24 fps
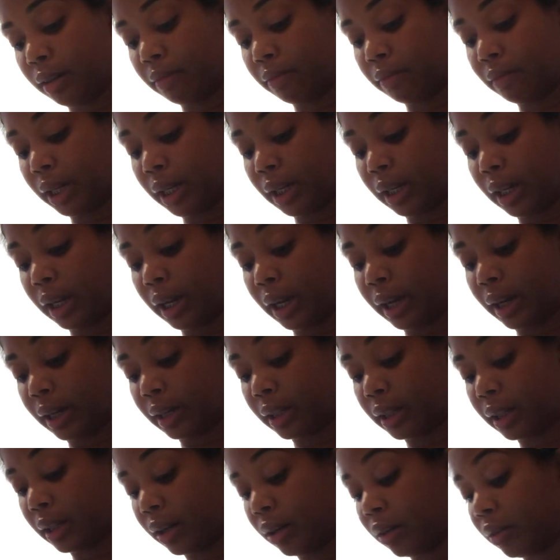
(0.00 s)
but yeah
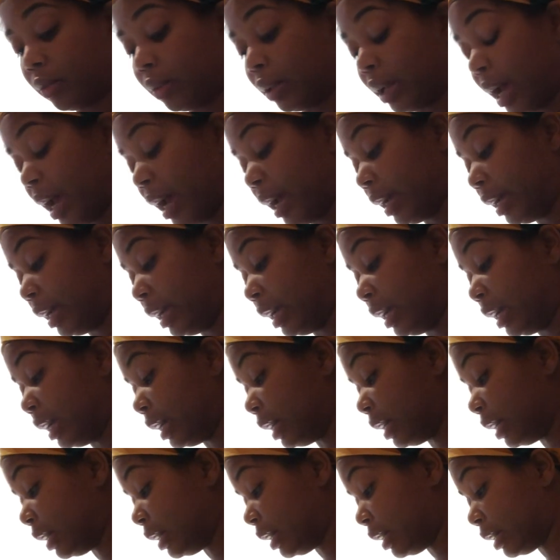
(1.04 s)
so that
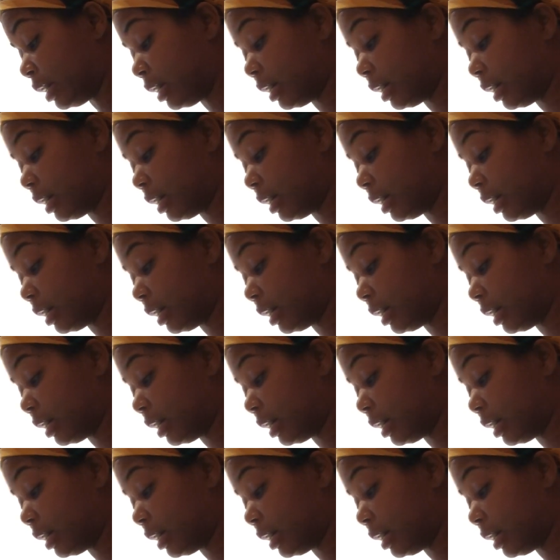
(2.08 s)
is